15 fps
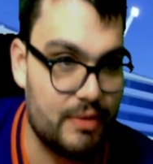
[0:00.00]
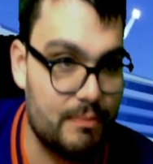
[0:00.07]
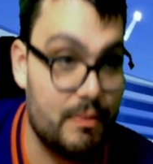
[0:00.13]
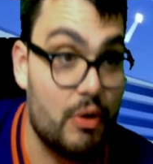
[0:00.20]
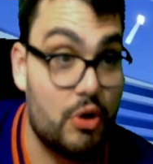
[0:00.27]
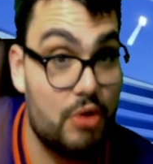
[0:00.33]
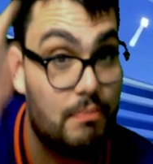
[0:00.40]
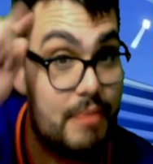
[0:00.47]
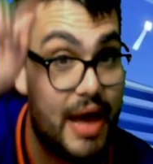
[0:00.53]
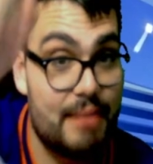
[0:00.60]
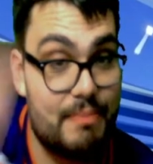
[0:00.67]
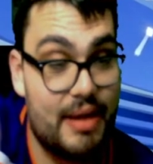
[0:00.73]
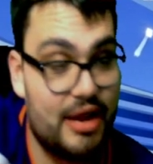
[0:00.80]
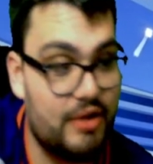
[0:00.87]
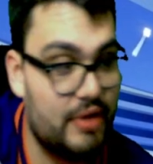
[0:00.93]
Welcome
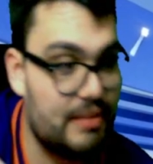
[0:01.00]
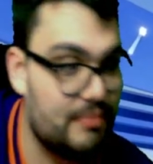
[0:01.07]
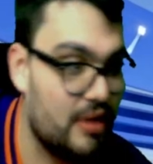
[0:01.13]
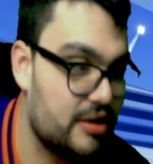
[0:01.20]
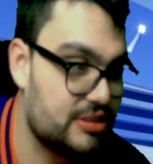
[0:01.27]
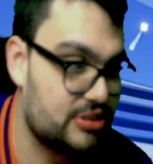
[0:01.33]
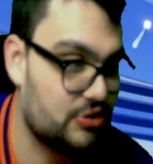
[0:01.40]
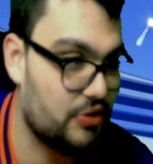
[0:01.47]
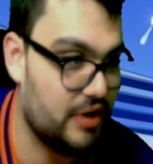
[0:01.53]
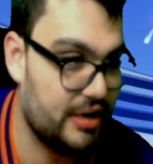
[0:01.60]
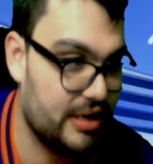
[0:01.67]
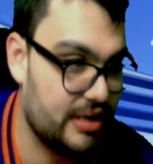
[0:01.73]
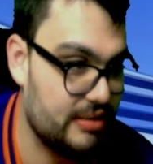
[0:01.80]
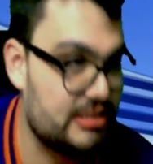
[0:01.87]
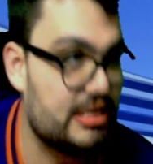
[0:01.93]
back, by the way, Moss. Sorry I
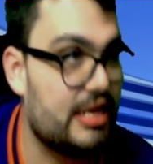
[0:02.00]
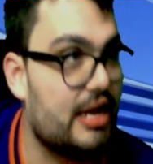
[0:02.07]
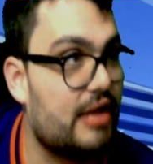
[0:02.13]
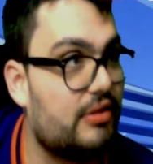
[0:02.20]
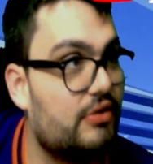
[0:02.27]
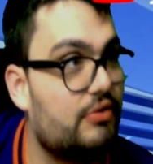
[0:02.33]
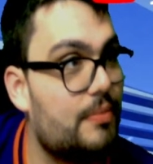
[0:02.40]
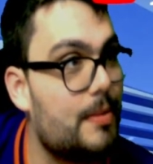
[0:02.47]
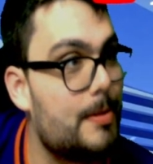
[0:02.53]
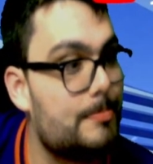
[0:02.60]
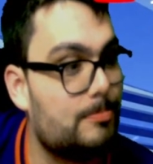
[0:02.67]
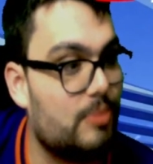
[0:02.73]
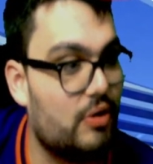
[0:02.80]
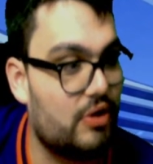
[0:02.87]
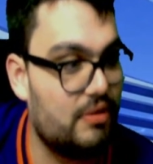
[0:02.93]
didn't say hello.
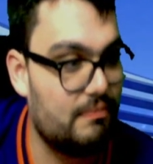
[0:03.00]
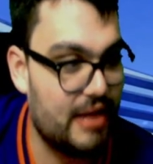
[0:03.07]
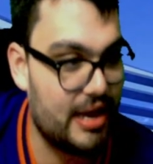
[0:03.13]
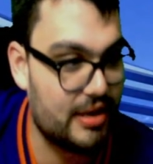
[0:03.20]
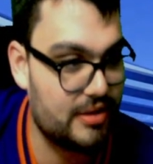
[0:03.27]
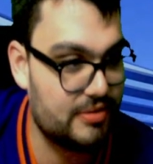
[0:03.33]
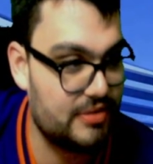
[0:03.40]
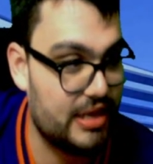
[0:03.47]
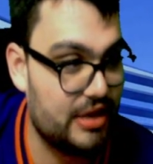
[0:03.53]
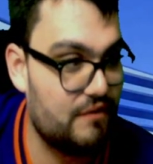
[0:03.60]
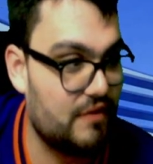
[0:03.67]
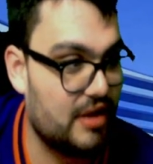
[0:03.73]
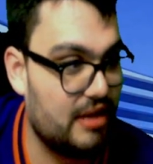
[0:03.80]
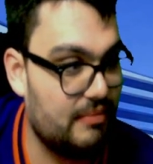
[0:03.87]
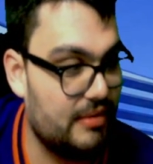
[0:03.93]
Welcome back. Thank you
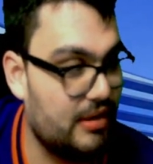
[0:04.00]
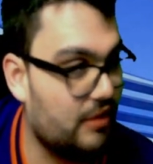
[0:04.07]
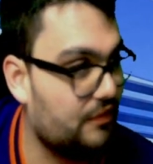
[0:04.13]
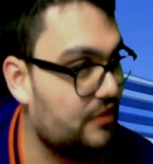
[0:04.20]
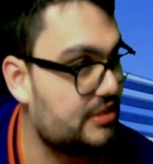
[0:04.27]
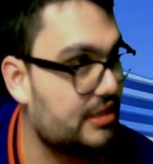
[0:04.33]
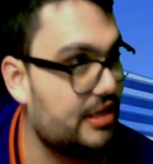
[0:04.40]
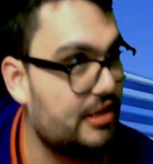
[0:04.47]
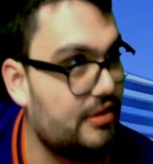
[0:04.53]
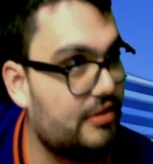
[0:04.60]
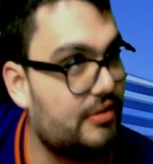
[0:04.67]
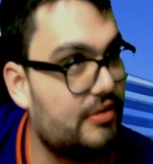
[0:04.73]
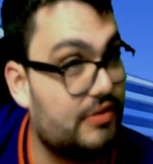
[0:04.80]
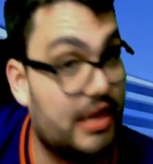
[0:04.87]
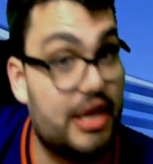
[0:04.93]
for coming out this late.
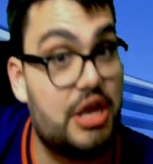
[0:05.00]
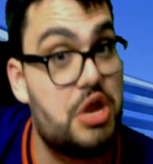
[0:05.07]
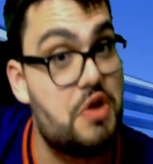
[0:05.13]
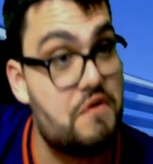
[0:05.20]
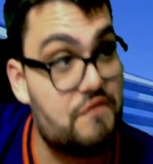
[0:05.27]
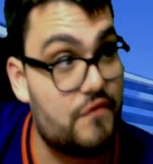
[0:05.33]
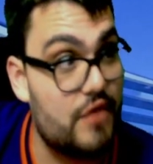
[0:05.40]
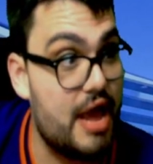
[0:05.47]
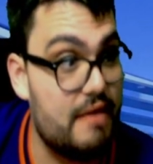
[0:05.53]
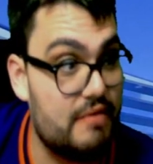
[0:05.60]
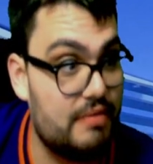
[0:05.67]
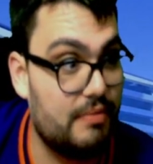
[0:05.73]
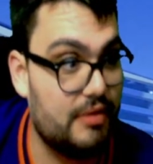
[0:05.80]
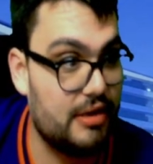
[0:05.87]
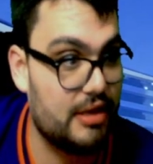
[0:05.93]
Thank you for
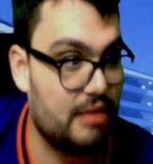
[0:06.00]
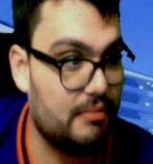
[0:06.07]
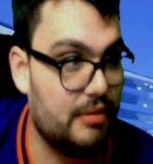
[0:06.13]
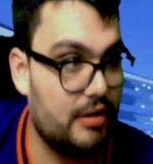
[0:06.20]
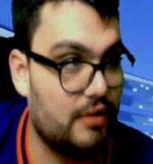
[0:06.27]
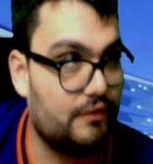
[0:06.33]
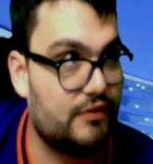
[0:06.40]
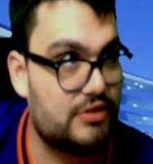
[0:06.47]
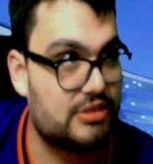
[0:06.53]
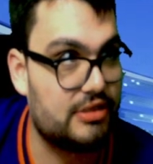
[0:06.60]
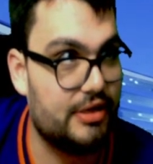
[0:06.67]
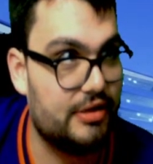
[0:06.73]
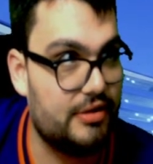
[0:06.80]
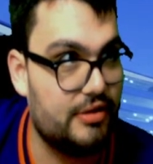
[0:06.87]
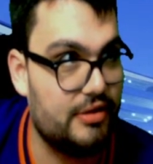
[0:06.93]
everybody coming out this
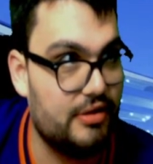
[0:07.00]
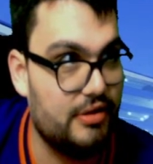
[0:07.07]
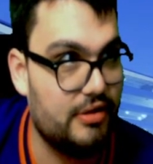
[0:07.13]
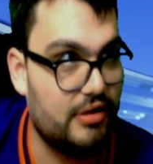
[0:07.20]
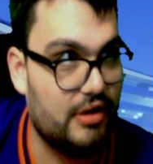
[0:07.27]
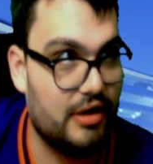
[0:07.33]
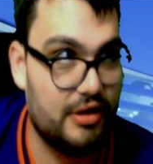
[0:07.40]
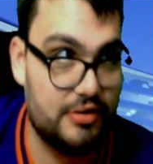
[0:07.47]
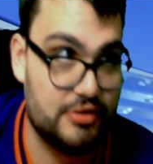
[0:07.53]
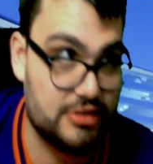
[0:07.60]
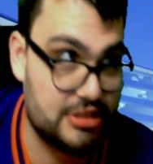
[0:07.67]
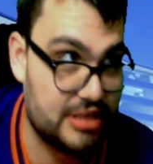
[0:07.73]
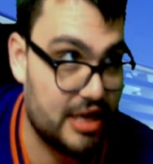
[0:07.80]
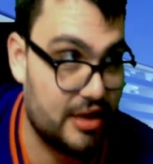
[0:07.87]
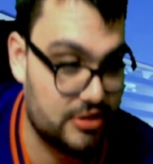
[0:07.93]
late. I
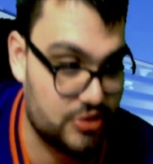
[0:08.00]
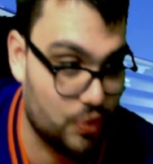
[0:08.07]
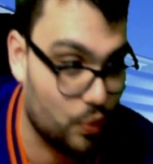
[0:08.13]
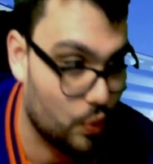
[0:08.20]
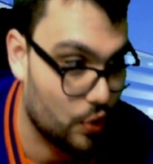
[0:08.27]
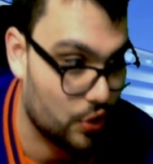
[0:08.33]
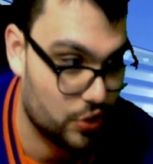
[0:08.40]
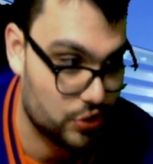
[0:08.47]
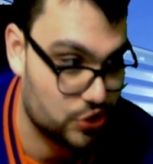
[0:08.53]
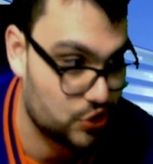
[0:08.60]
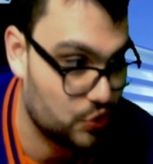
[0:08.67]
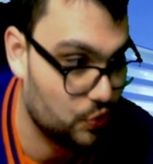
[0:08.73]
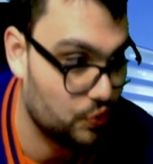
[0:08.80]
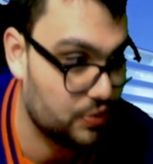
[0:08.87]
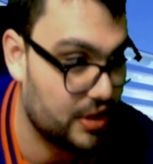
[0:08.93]
understand it's a work or
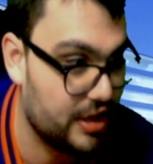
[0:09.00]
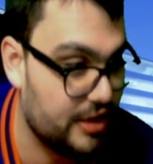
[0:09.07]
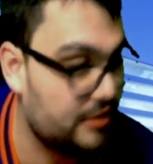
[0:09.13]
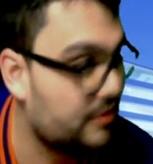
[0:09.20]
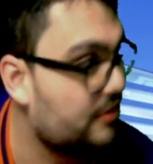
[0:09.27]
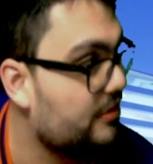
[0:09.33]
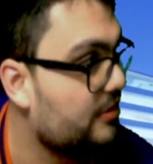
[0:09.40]
school night.